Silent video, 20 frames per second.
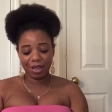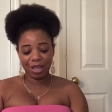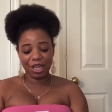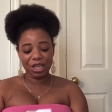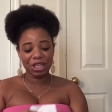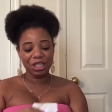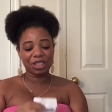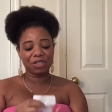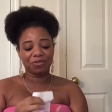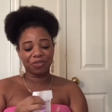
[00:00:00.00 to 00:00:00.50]

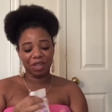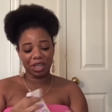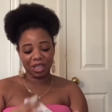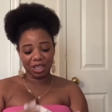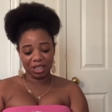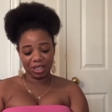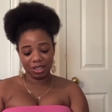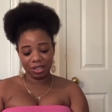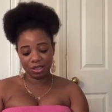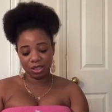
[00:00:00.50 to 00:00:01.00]
and it's funny
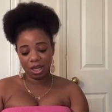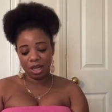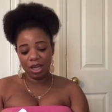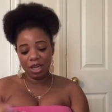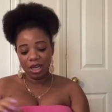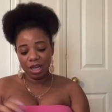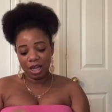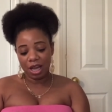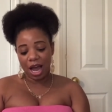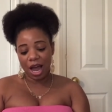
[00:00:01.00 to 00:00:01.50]
because
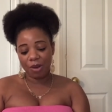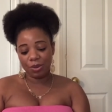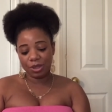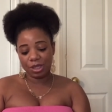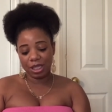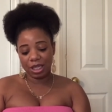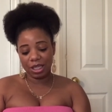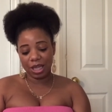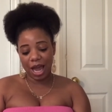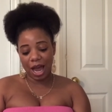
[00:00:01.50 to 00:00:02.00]
I was
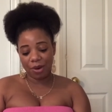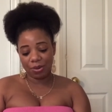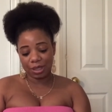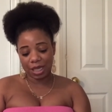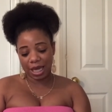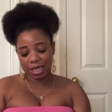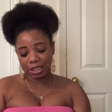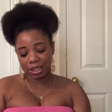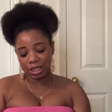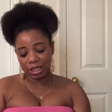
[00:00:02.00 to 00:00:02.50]
telling, I was
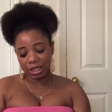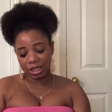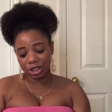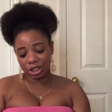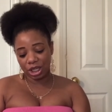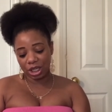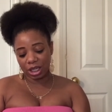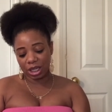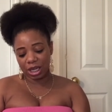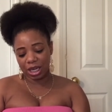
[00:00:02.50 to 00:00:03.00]
asking
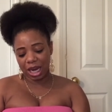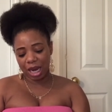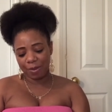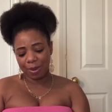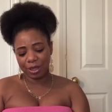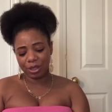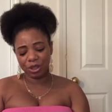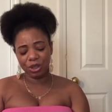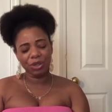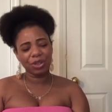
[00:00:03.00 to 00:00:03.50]
DJ King, I'm
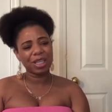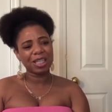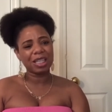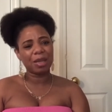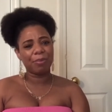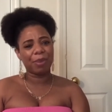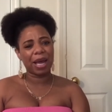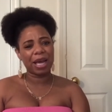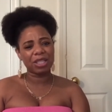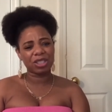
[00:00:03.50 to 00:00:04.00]
like, do you think the
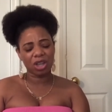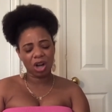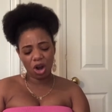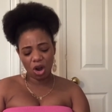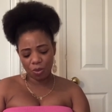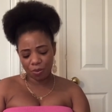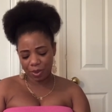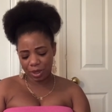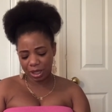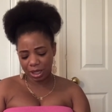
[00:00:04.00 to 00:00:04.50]
banks are
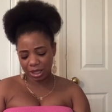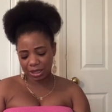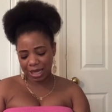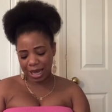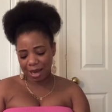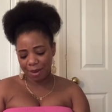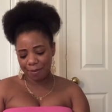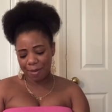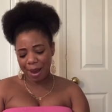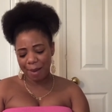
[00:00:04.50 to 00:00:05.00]
open? Because
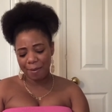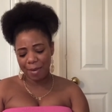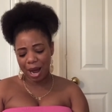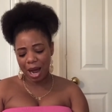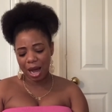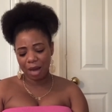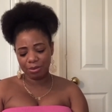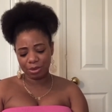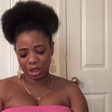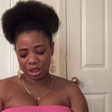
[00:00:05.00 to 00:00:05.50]
I my
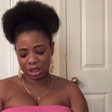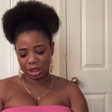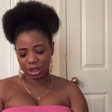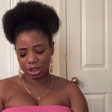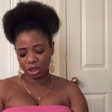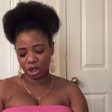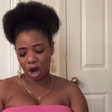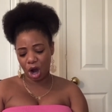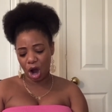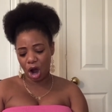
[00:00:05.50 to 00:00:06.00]
mom
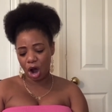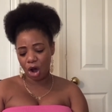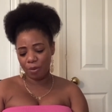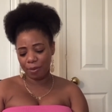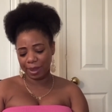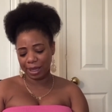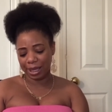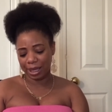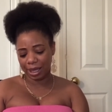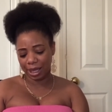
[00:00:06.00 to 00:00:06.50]
just called
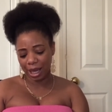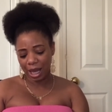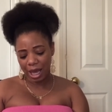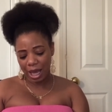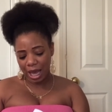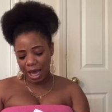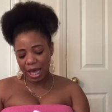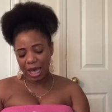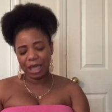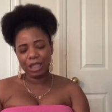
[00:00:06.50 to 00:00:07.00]
me
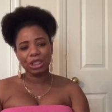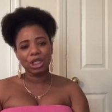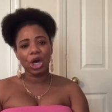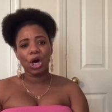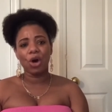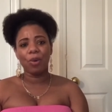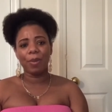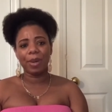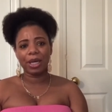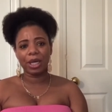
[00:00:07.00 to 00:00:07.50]
and
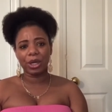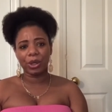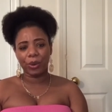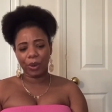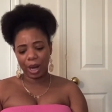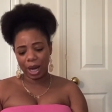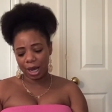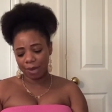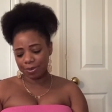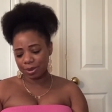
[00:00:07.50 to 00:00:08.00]
told me to
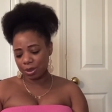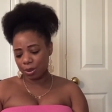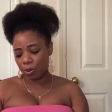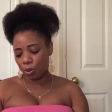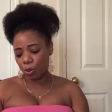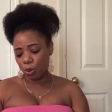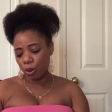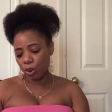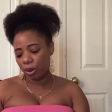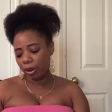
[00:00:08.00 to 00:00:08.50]
grab
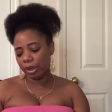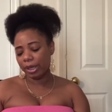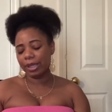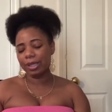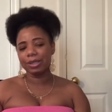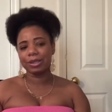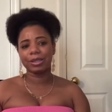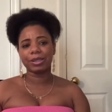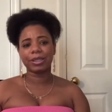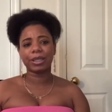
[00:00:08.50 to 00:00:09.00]
some
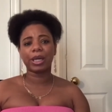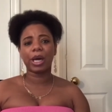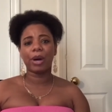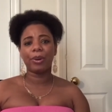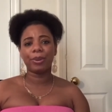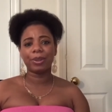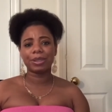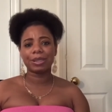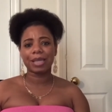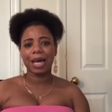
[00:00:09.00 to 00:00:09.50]
ones to go
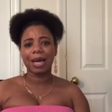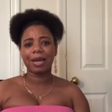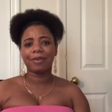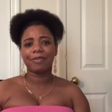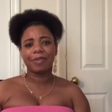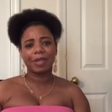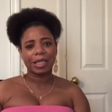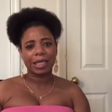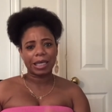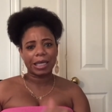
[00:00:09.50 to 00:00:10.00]
inside of
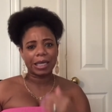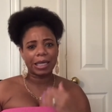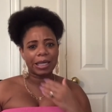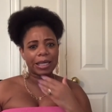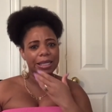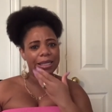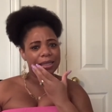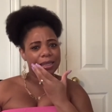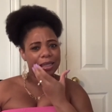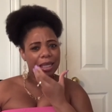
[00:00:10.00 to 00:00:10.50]
the
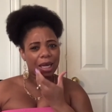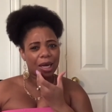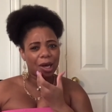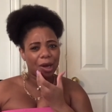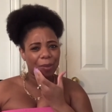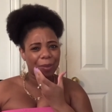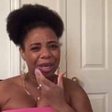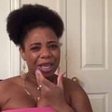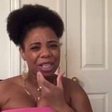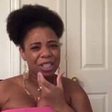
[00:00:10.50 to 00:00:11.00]
kids'
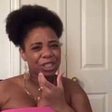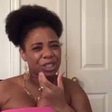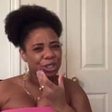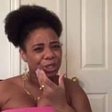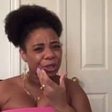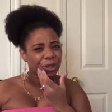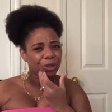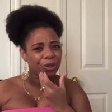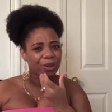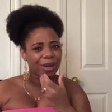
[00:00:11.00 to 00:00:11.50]
um,
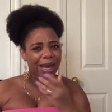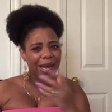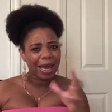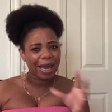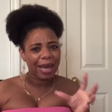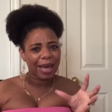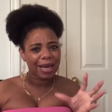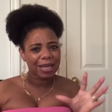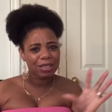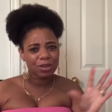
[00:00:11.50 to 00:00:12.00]
Easter
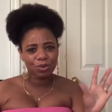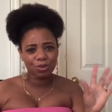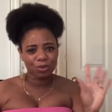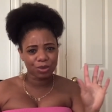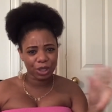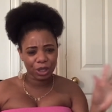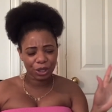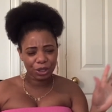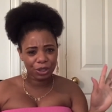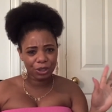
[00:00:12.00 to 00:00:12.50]
eggs.
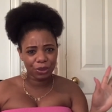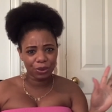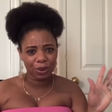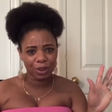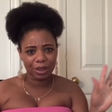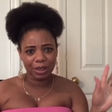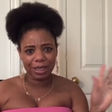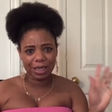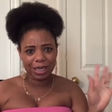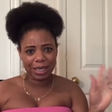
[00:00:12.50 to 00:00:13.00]
They're going to do
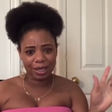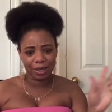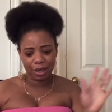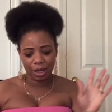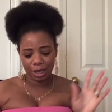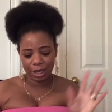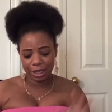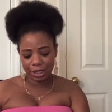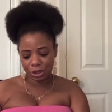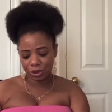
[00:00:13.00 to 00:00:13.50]
uh,
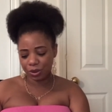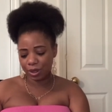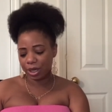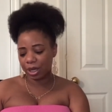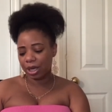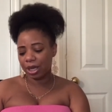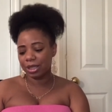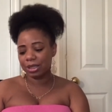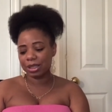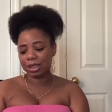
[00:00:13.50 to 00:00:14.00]
Easter egg
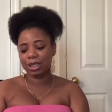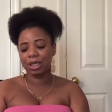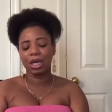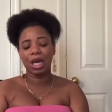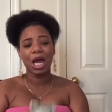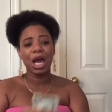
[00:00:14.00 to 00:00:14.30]
hunting.